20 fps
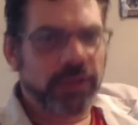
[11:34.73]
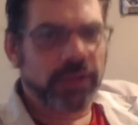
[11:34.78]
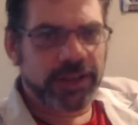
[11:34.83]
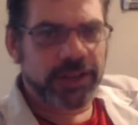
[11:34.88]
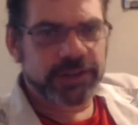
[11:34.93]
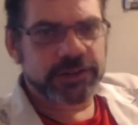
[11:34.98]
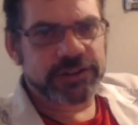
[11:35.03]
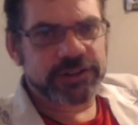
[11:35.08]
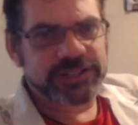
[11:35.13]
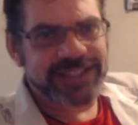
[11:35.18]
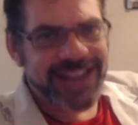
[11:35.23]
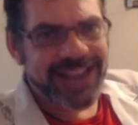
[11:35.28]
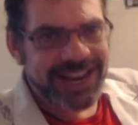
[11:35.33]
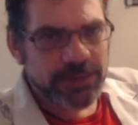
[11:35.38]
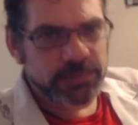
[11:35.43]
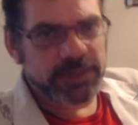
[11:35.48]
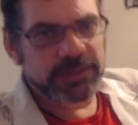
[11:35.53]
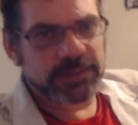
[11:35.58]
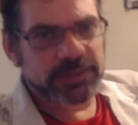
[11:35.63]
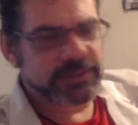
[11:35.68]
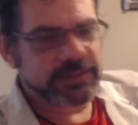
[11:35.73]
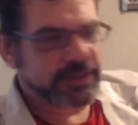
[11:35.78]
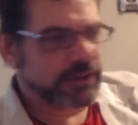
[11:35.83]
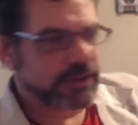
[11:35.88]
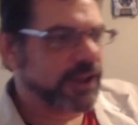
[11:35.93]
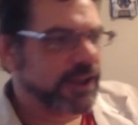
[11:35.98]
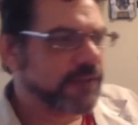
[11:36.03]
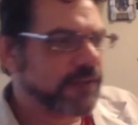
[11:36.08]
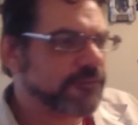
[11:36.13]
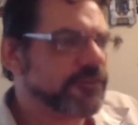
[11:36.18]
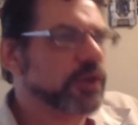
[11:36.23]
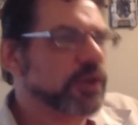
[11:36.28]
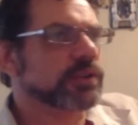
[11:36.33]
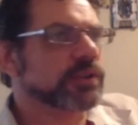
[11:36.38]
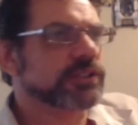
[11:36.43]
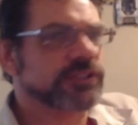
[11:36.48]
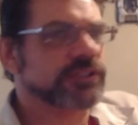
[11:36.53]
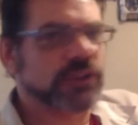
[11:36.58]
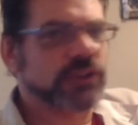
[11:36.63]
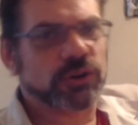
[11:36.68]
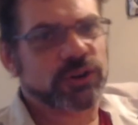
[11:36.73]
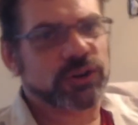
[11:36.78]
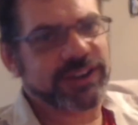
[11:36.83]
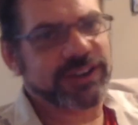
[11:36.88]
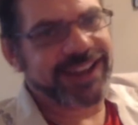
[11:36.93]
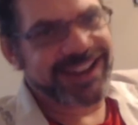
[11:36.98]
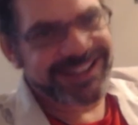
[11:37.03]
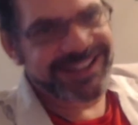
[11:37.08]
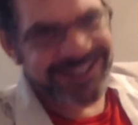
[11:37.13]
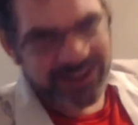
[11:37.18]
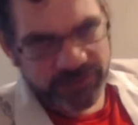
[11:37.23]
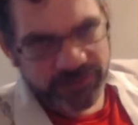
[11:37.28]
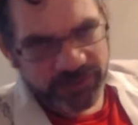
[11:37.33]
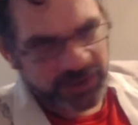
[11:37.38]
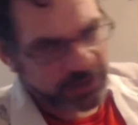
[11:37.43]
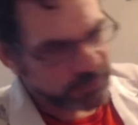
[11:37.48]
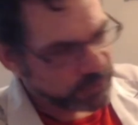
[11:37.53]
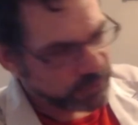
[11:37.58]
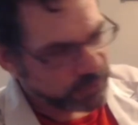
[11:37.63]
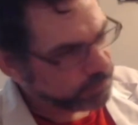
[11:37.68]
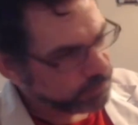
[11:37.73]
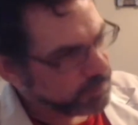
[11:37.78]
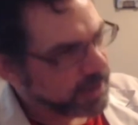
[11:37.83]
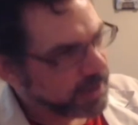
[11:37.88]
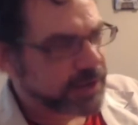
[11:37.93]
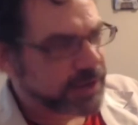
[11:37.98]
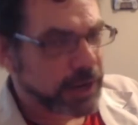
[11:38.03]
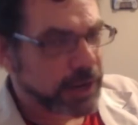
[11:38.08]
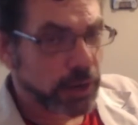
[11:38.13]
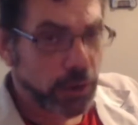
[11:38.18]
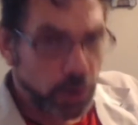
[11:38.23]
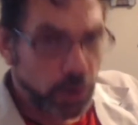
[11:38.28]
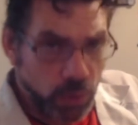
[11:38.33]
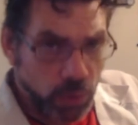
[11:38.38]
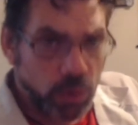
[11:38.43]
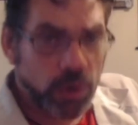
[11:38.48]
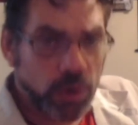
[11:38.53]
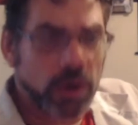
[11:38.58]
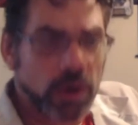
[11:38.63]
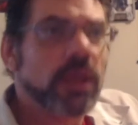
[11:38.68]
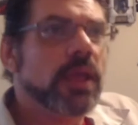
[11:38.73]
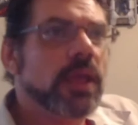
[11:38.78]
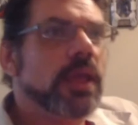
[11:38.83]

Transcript: entertainments that are not focused on creativity and respecting lore,